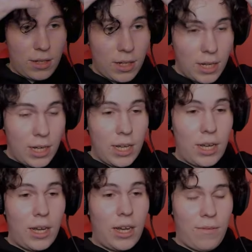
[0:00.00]

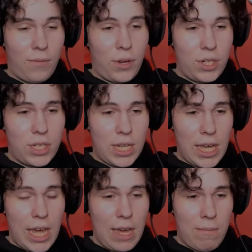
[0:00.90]
Oh, I've watched
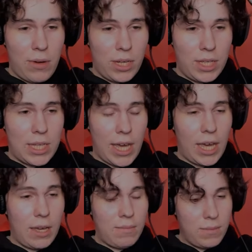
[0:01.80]
it eight million
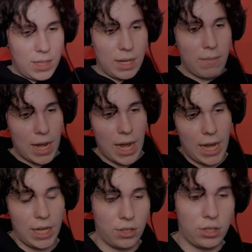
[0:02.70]
times, and my
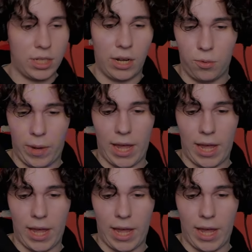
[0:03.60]
eyes are still